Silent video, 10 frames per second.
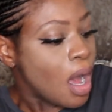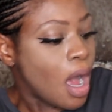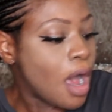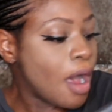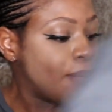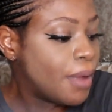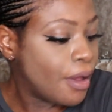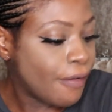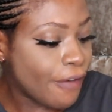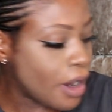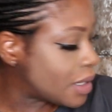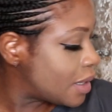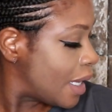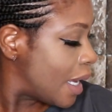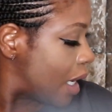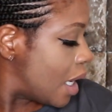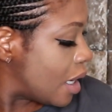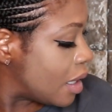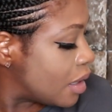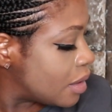first thing
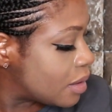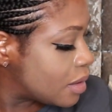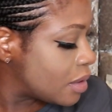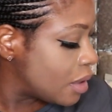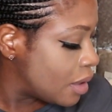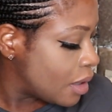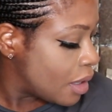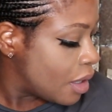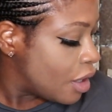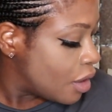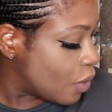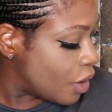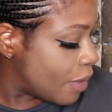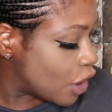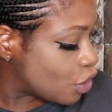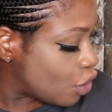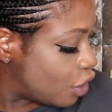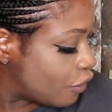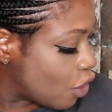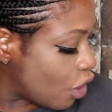is you want to make sure
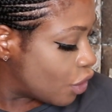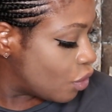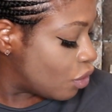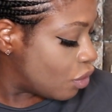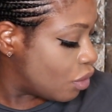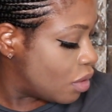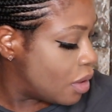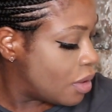you've got your